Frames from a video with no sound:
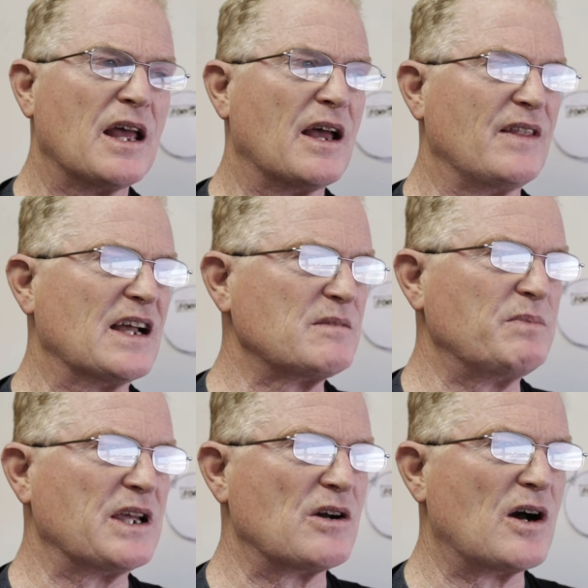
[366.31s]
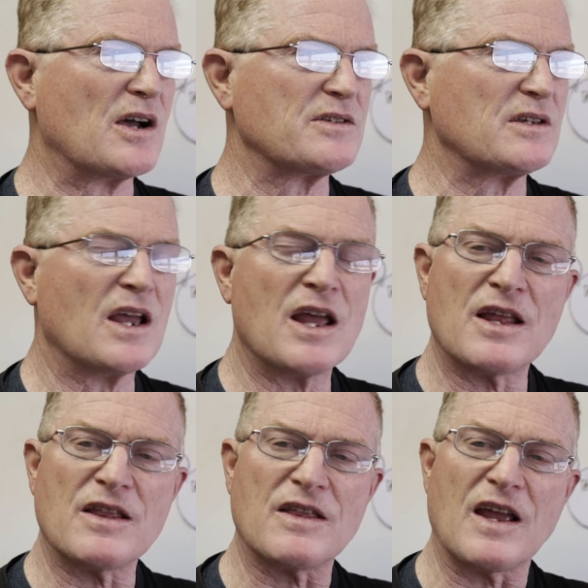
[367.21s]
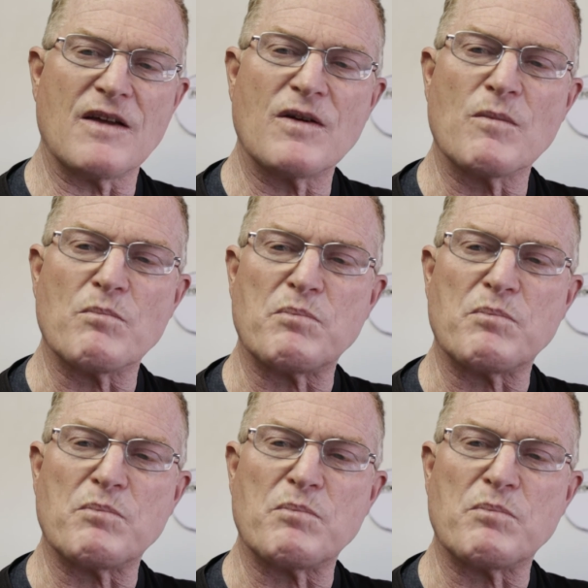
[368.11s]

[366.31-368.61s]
and that's because they've